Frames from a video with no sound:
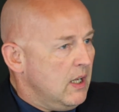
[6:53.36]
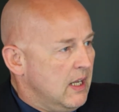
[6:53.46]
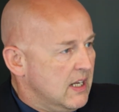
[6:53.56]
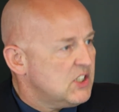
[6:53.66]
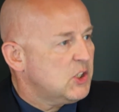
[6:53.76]

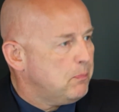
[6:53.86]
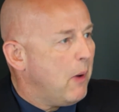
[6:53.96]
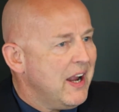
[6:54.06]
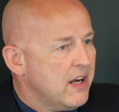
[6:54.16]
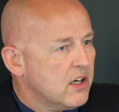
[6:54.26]
He
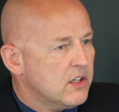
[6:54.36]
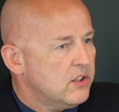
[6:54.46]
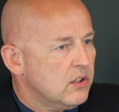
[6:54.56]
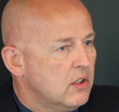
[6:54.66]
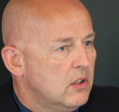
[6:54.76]

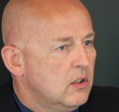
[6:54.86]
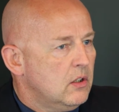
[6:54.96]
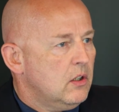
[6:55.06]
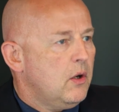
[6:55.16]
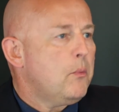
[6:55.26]
inspired.
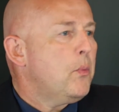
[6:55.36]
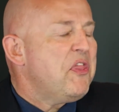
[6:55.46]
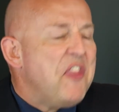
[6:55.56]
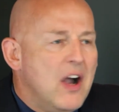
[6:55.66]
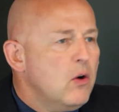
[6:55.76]

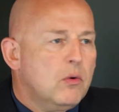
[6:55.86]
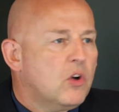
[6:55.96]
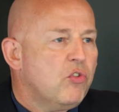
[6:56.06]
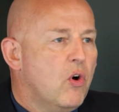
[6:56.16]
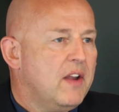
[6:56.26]
Without
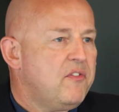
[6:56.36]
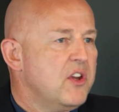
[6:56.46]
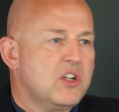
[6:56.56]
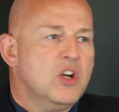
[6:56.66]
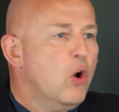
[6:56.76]
Cruyff,
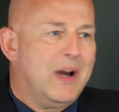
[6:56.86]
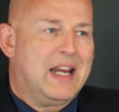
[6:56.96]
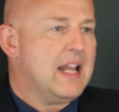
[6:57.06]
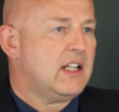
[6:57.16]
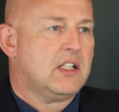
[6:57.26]
there's no
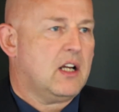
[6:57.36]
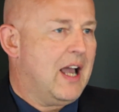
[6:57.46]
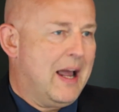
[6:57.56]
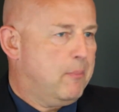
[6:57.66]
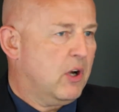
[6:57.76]
Iniesta
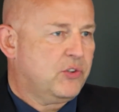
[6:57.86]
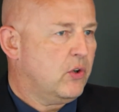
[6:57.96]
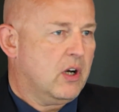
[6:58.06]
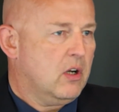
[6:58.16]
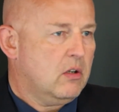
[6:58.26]
at
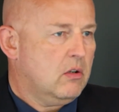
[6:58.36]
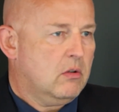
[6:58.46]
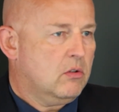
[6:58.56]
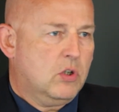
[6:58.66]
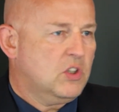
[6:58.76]
Barcelona.
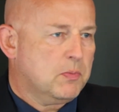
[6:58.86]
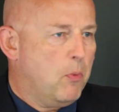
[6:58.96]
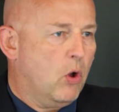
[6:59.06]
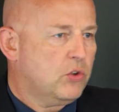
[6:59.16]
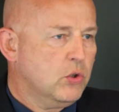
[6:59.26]
Too
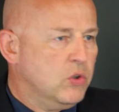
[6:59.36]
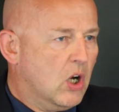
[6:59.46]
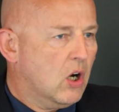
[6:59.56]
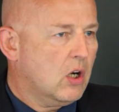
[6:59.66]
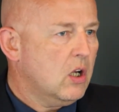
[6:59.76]
small, too
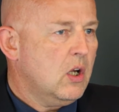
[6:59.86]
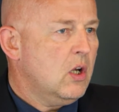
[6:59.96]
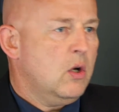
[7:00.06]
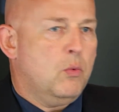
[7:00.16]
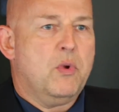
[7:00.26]
young.
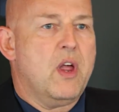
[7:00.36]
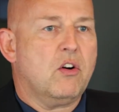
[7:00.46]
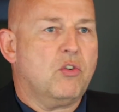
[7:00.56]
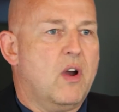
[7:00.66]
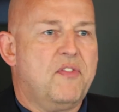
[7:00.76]

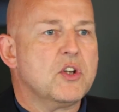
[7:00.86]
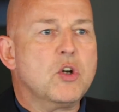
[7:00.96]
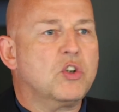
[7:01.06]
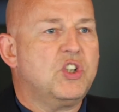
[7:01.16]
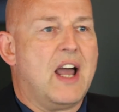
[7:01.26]
Without Cruyff, there's
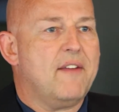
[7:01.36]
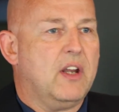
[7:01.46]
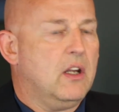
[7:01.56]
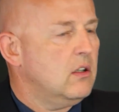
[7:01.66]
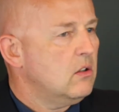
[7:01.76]
no
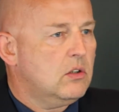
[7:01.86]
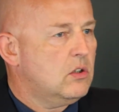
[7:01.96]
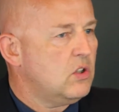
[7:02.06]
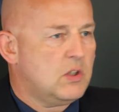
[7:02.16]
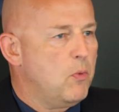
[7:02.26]
Xavi,
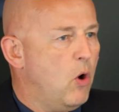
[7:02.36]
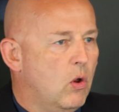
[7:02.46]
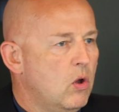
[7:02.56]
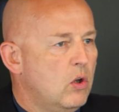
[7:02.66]
too small.